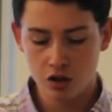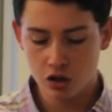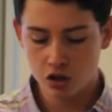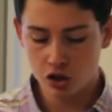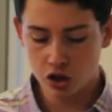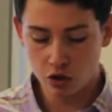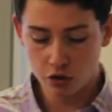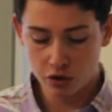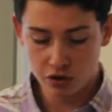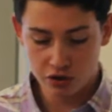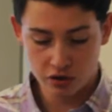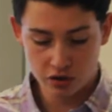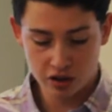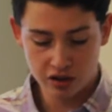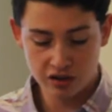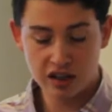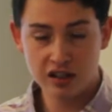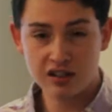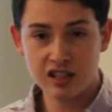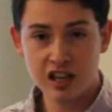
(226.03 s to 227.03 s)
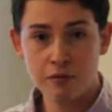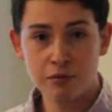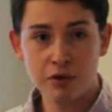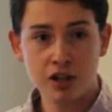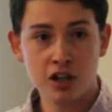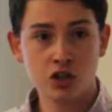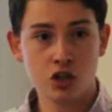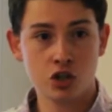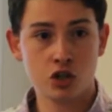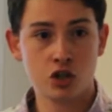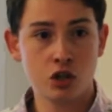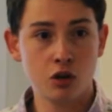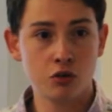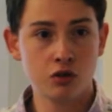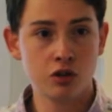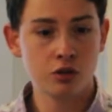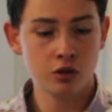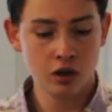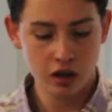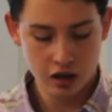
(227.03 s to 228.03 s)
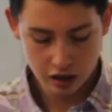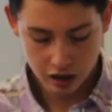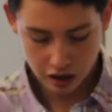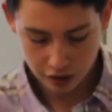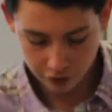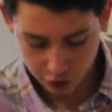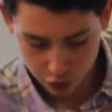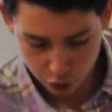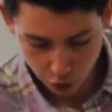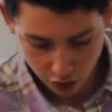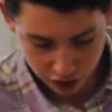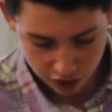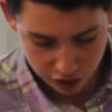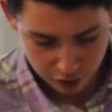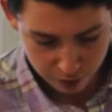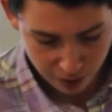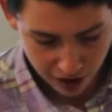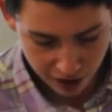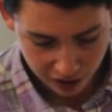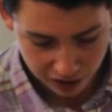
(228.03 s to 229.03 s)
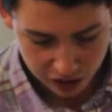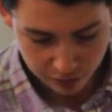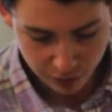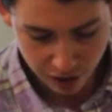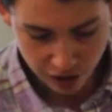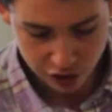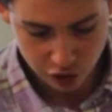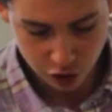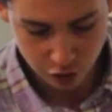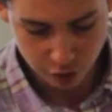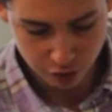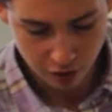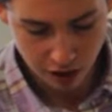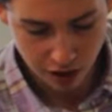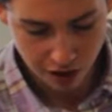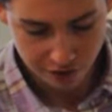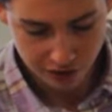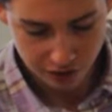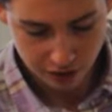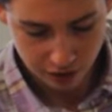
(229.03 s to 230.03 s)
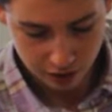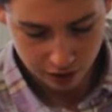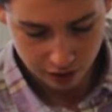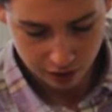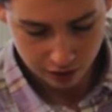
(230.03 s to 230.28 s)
So in the example I just showed you, if you wanted to maximize your profit